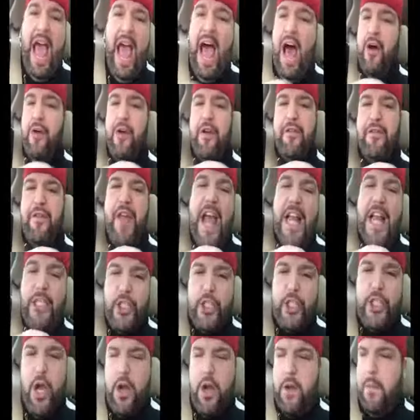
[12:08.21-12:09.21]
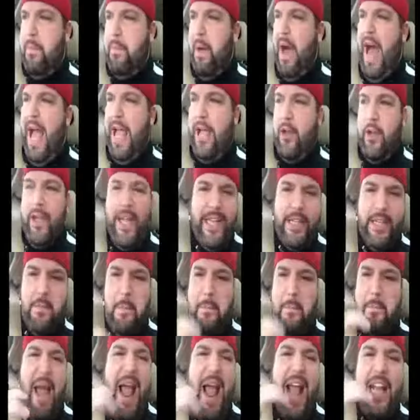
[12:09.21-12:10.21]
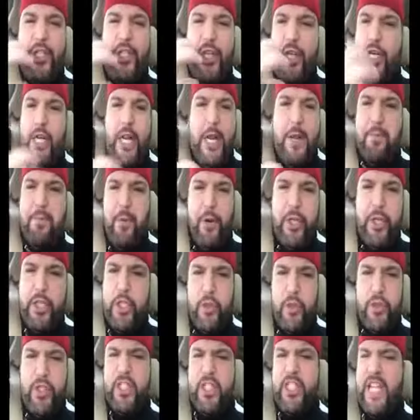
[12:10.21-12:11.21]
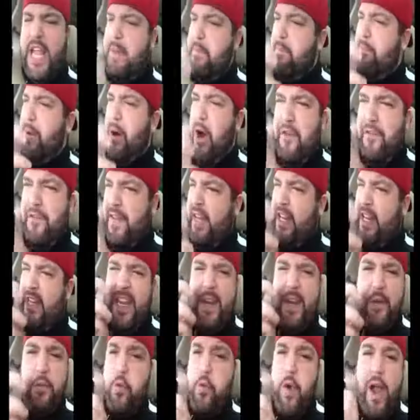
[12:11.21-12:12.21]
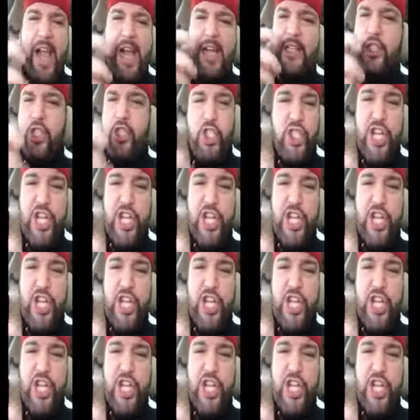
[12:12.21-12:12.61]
out of that junk pile, it magically produces a perfectly red,